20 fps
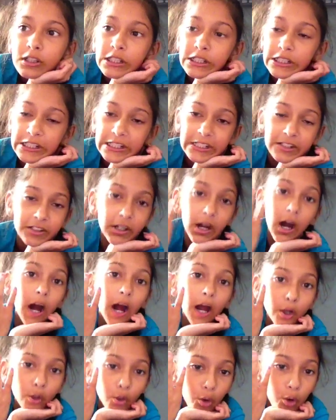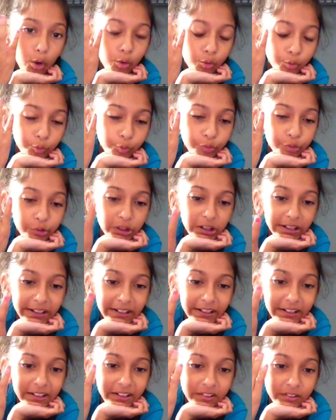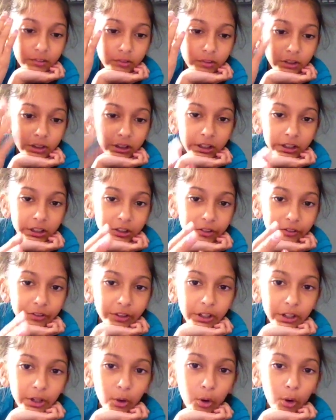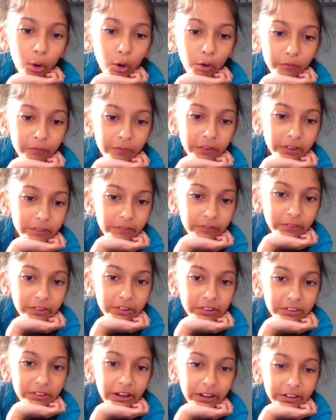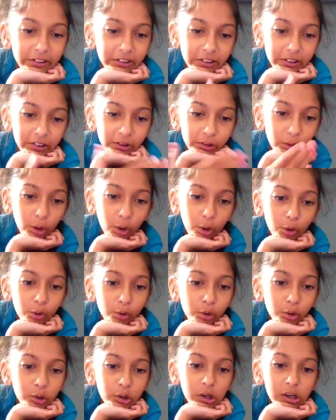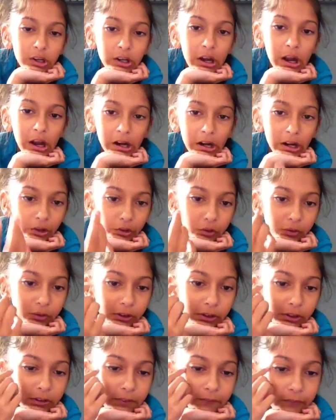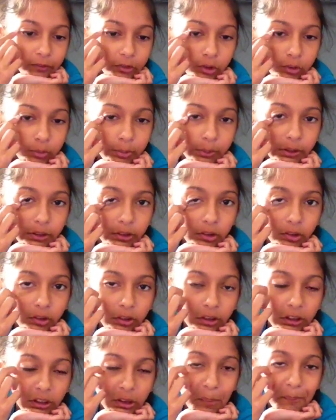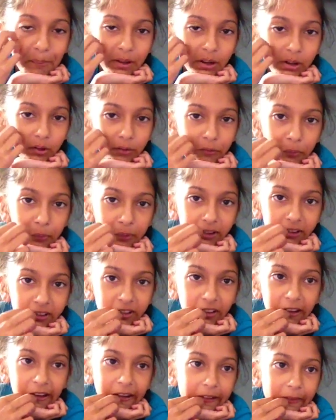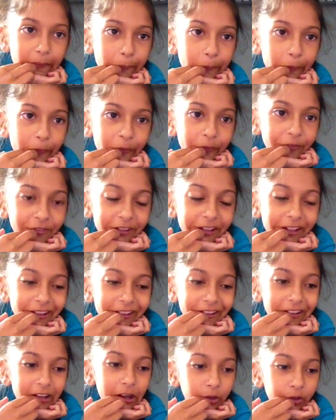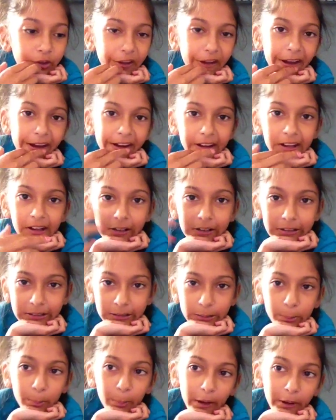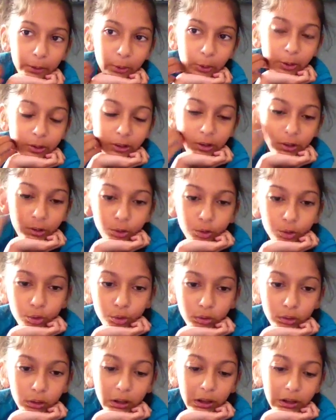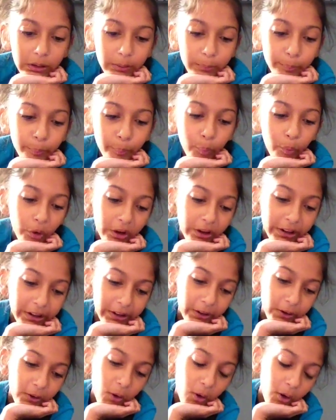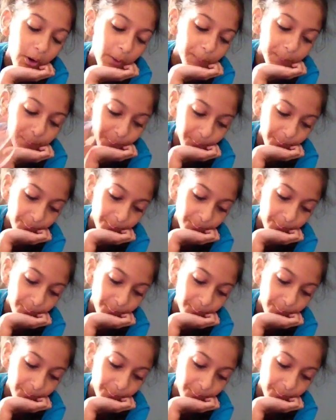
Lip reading: And I got really, really, really hot for some reason that I didn't know. And I was really confused because it was like the middle of winter and it was freezing outside. But I got like so like boiling hot.